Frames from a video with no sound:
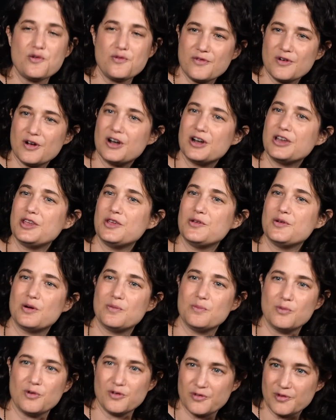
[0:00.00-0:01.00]
far you are
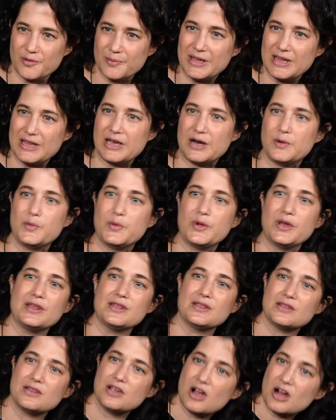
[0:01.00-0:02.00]
more familiar
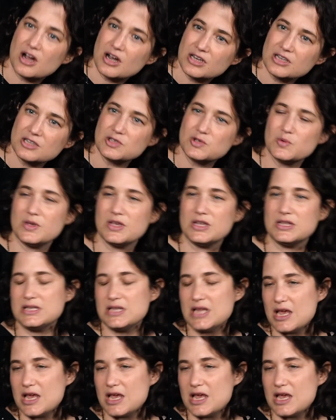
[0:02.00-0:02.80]
with garden suites,